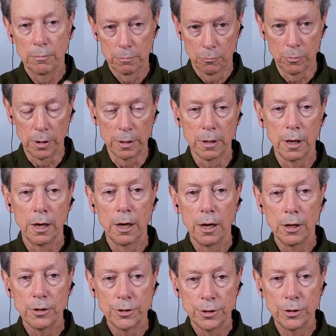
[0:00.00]
one.
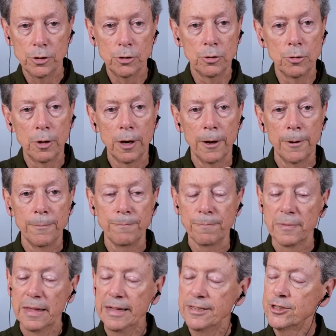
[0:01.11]
Two,
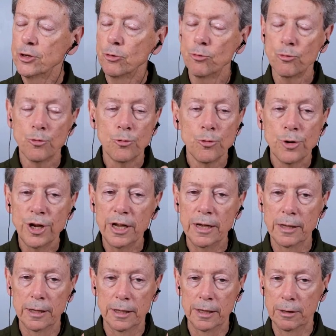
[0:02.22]
it's to
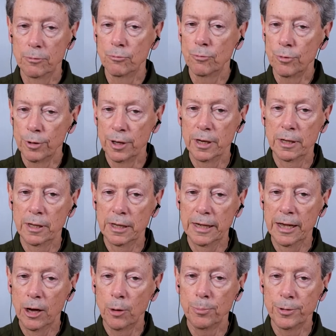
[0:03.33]
really, really
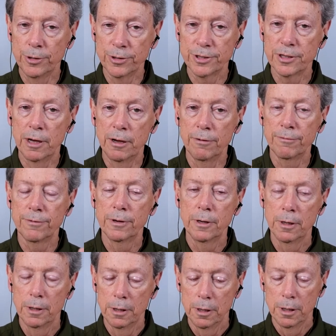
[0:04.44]
help yourself
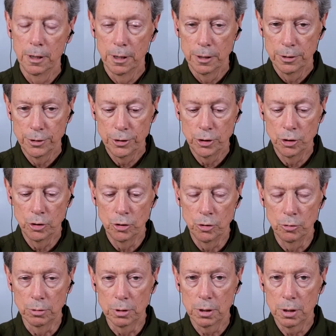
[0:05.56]

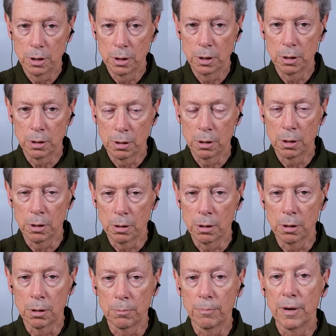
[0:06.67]
to er, er,
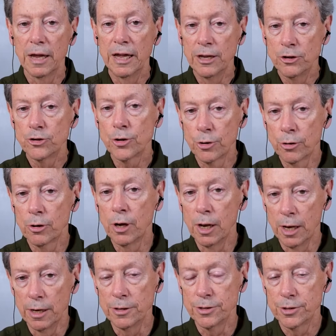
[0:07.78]
er,
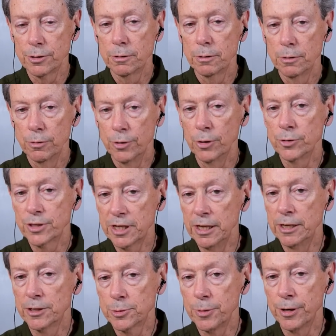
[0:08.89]
internalize those key
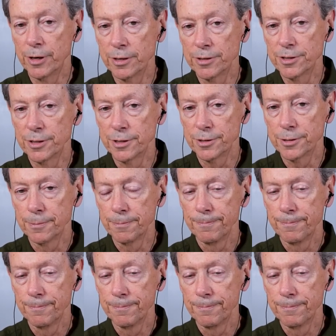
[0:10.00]
experiences.